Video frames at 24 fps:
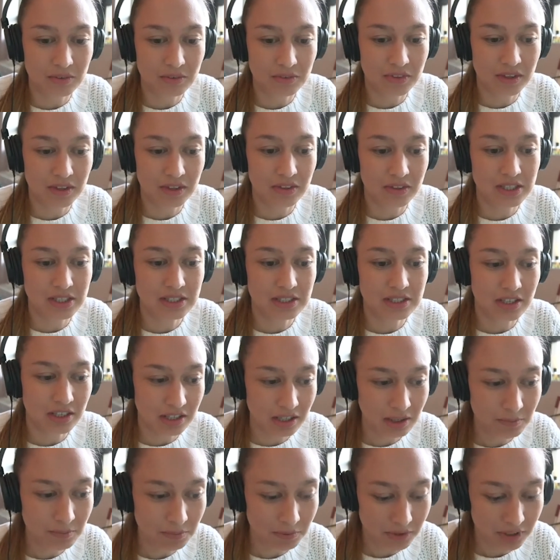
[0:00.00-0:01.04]
of the
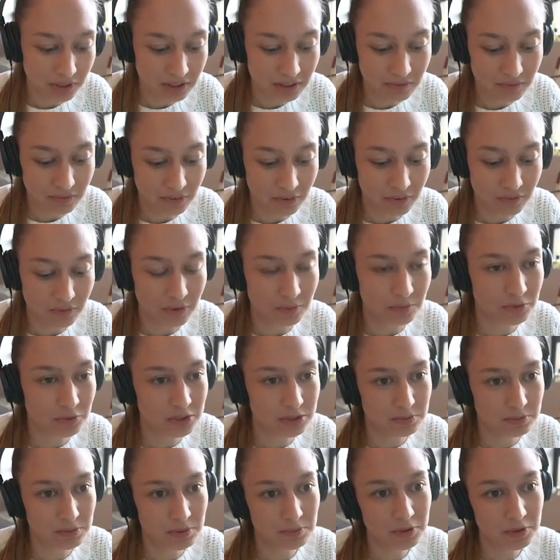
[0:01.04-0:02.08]
starting point for
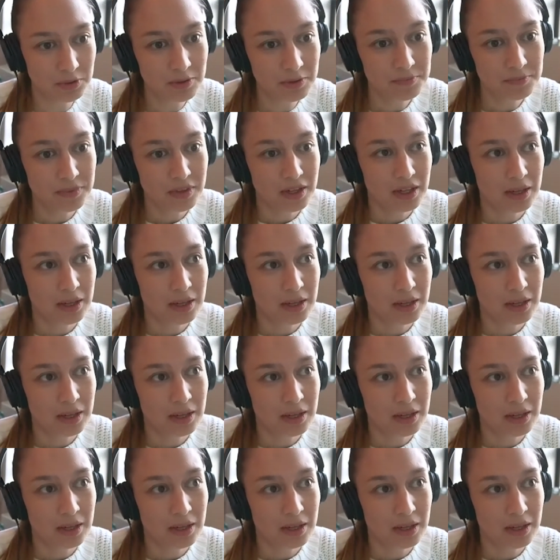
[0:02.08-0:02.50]
most people.